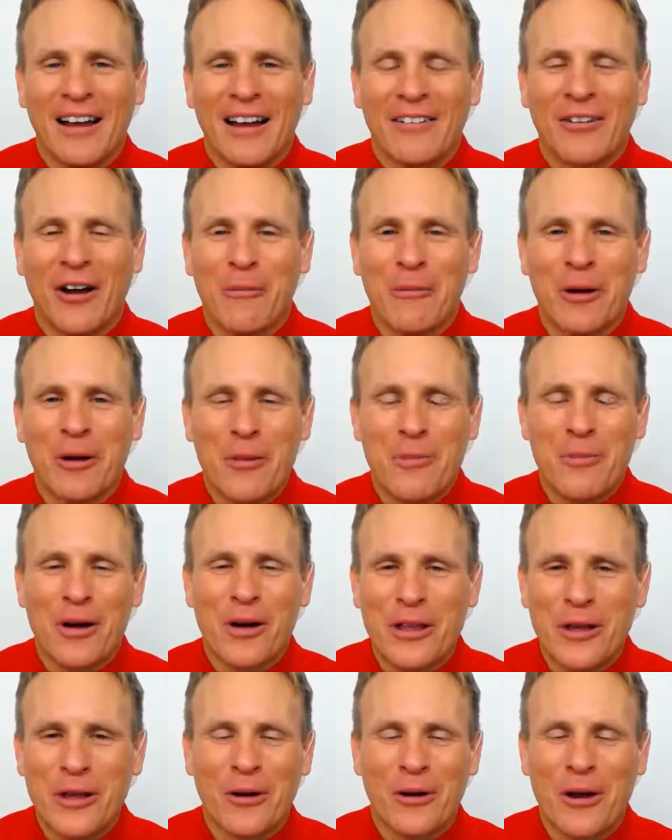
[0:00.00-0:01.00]
So I'm going to
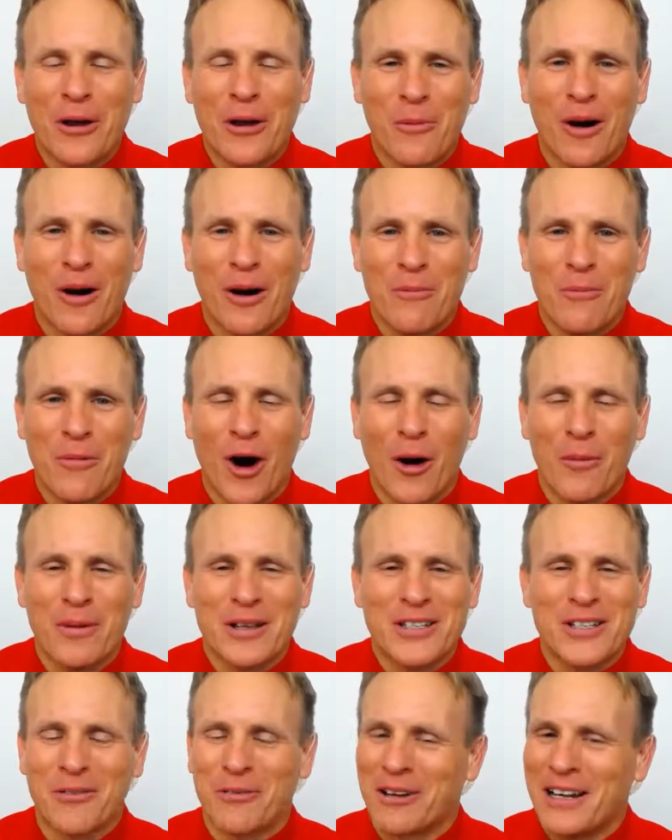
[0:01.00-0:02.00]
bring you in one moment.
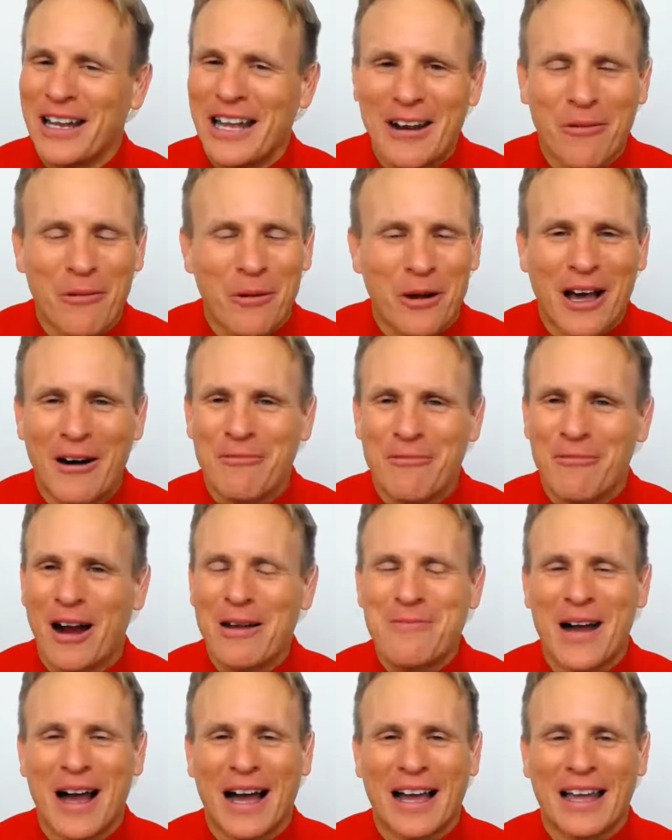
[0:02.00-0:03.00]
So Renita will come
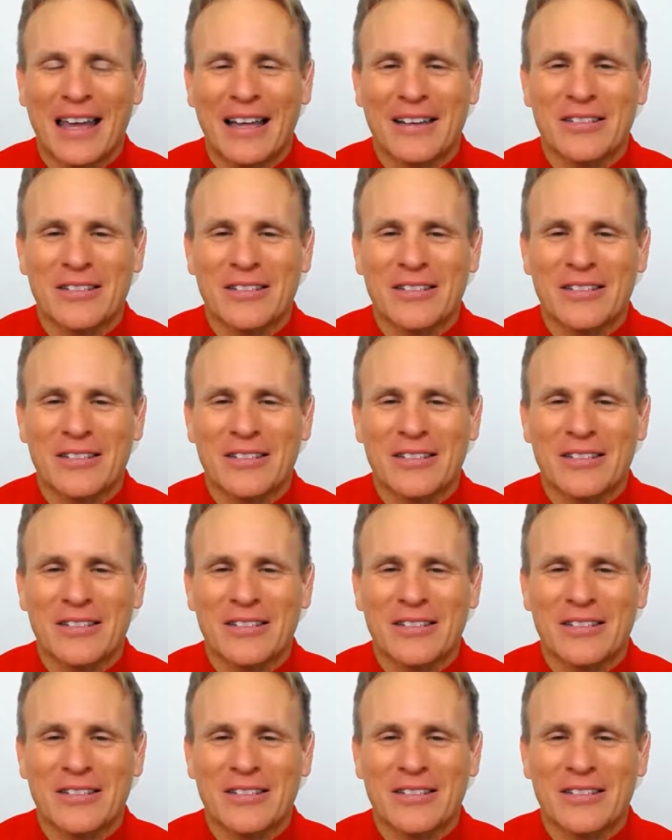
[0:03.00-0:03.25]
right back in.